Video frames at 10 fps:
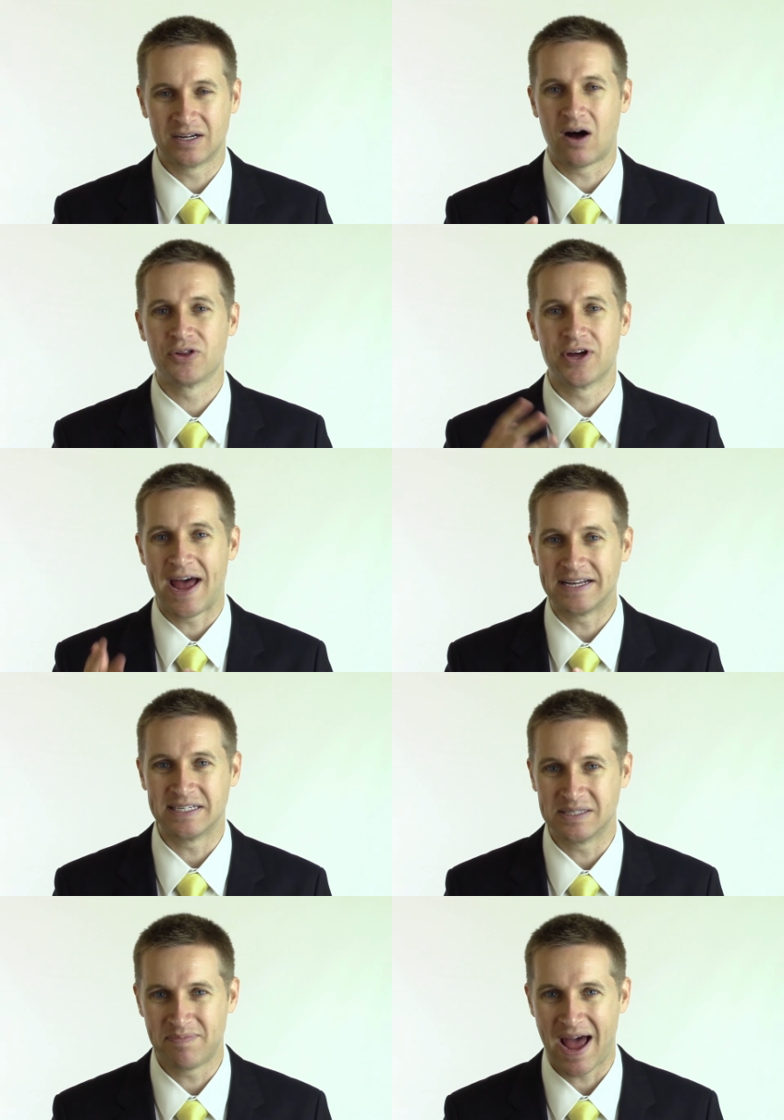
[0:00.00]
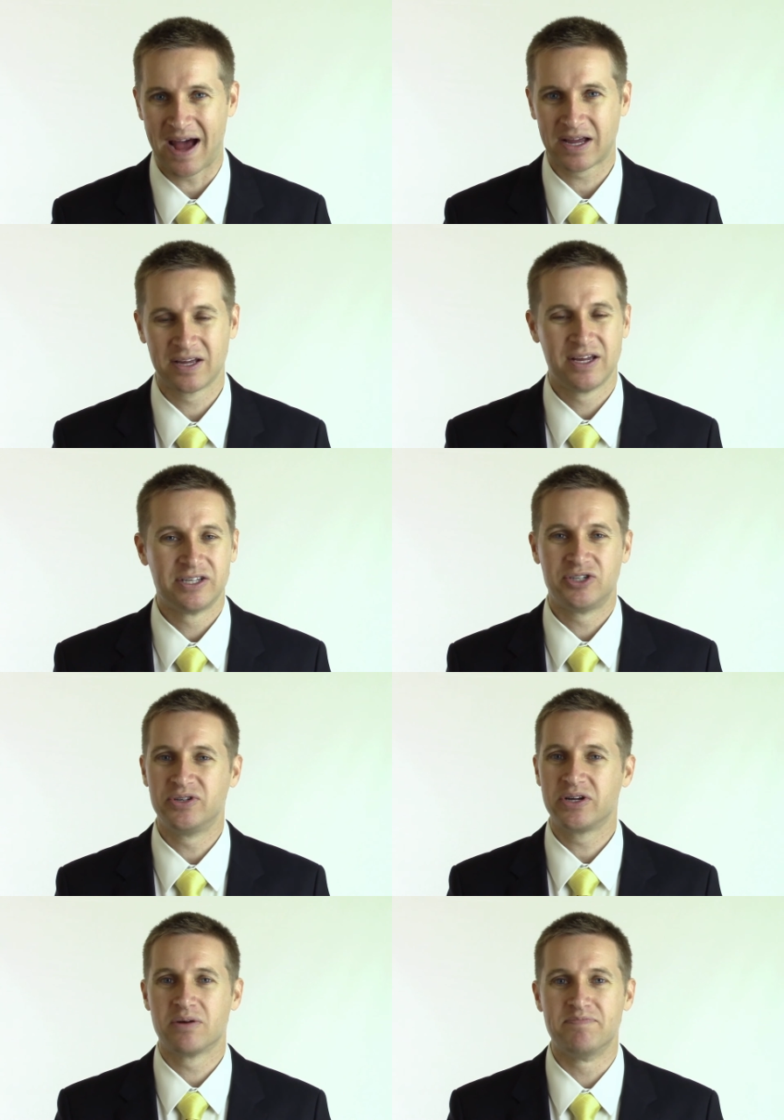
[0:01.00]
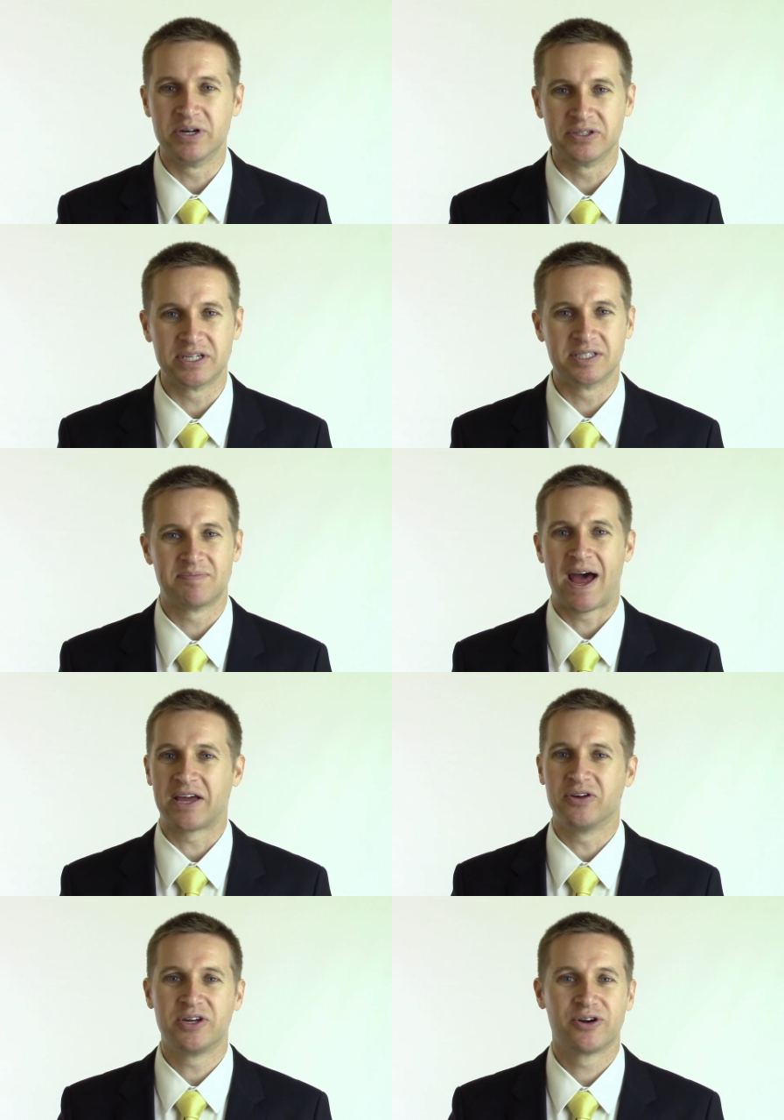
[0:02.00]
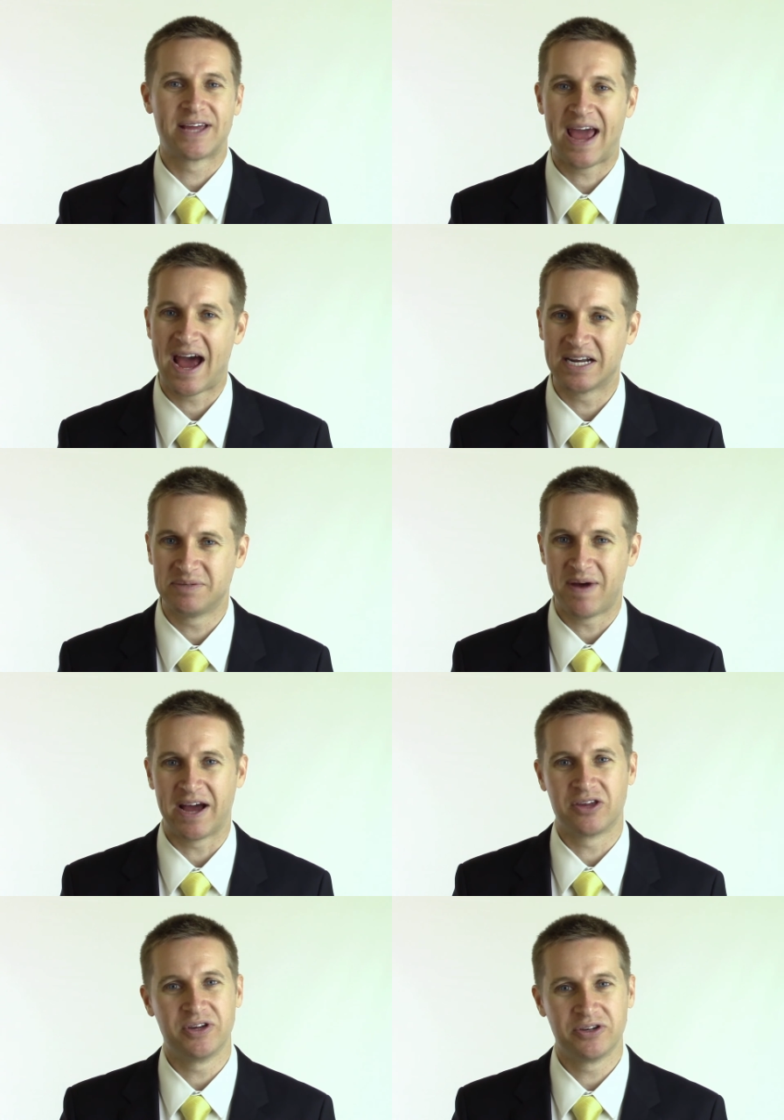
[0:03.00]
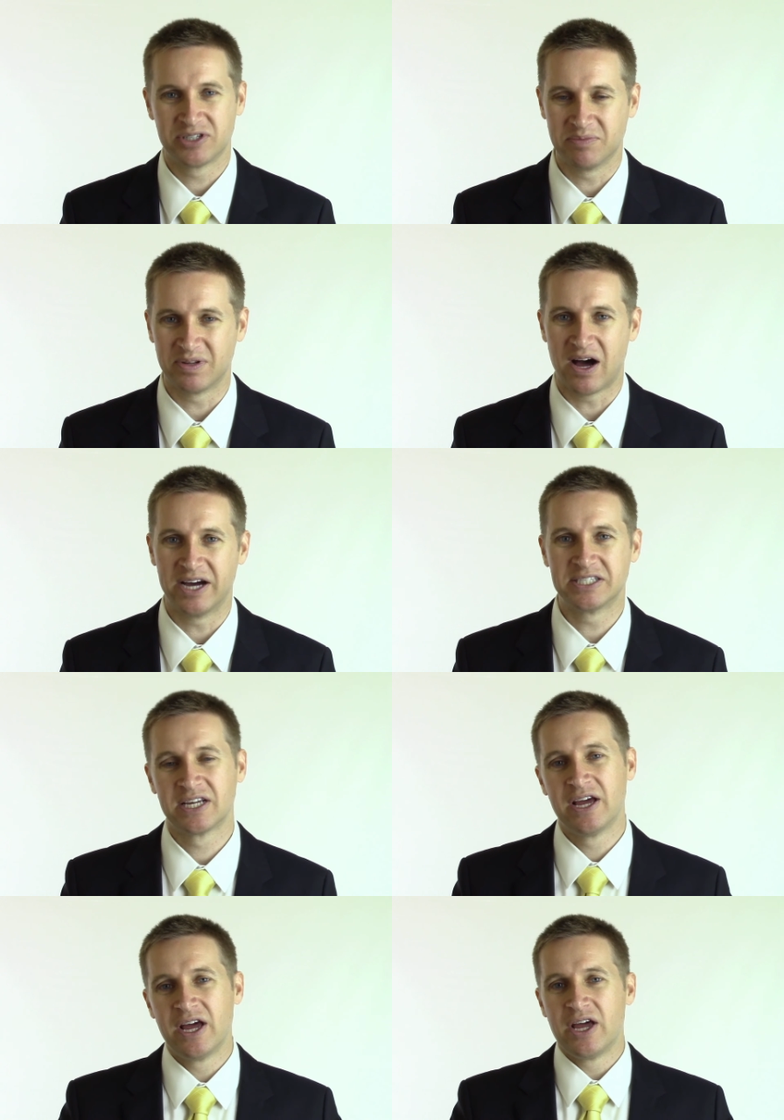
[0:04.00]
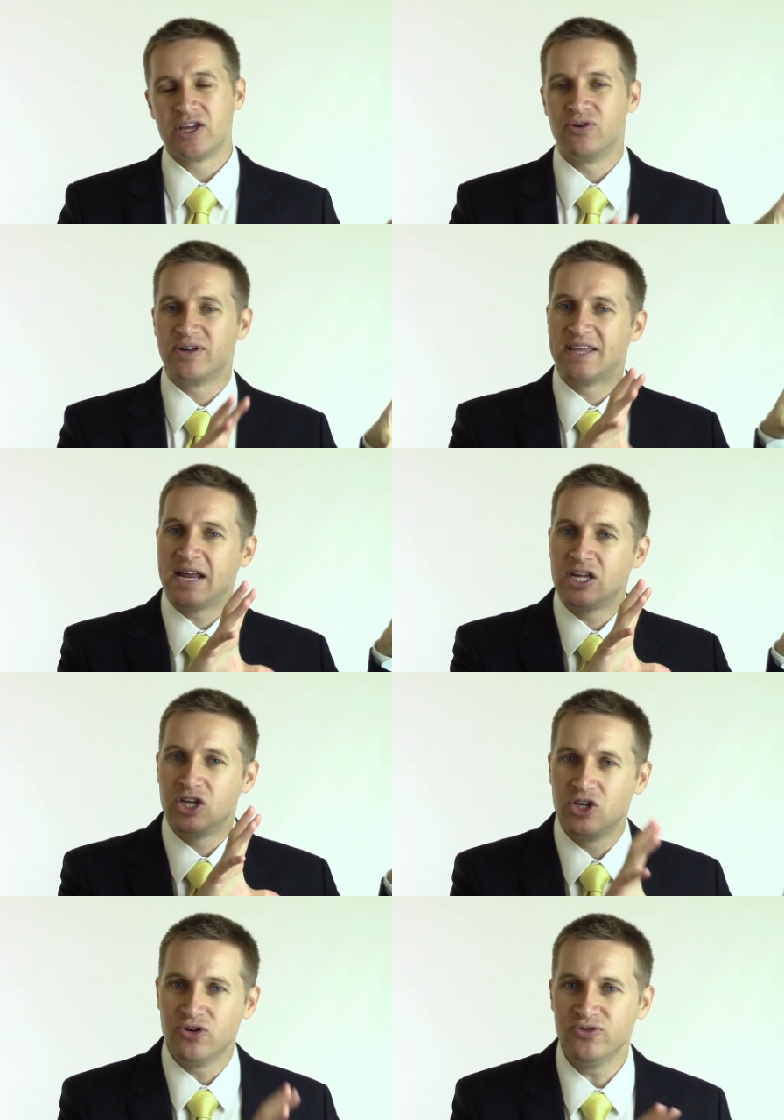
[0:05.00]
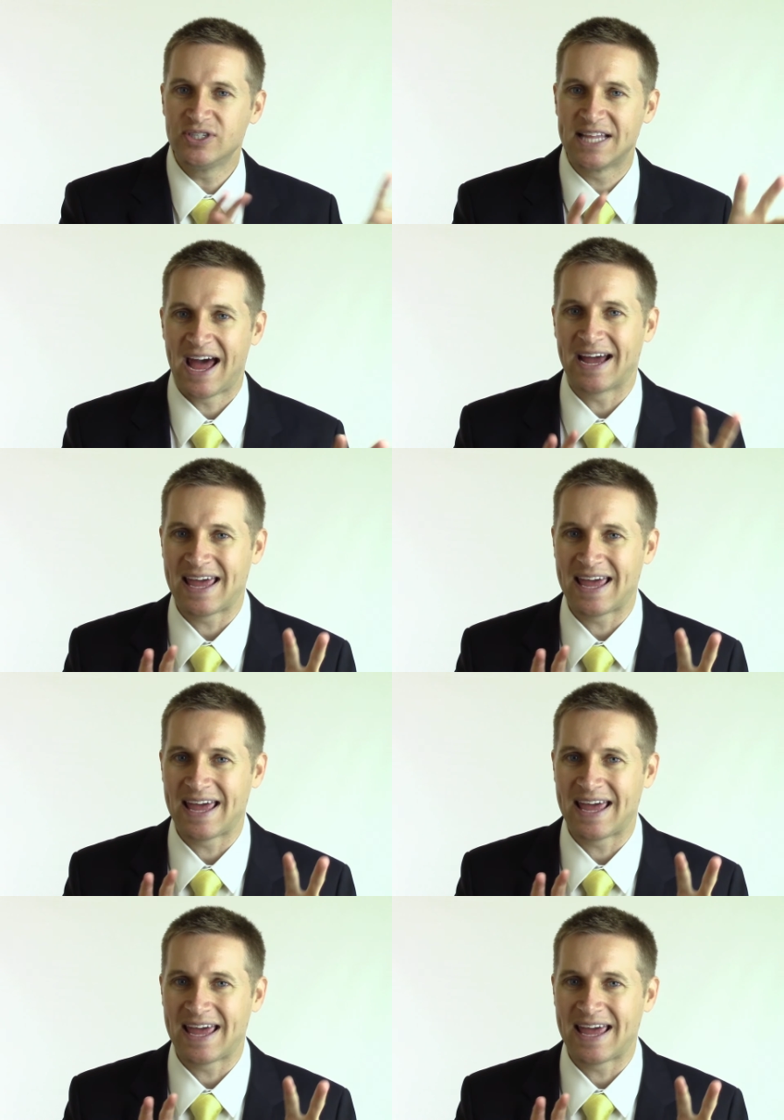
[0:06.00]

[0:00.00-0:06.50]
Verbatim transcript: all the assets back, so you get your buildings back, you get your cash back, you get your supplies, you could then use that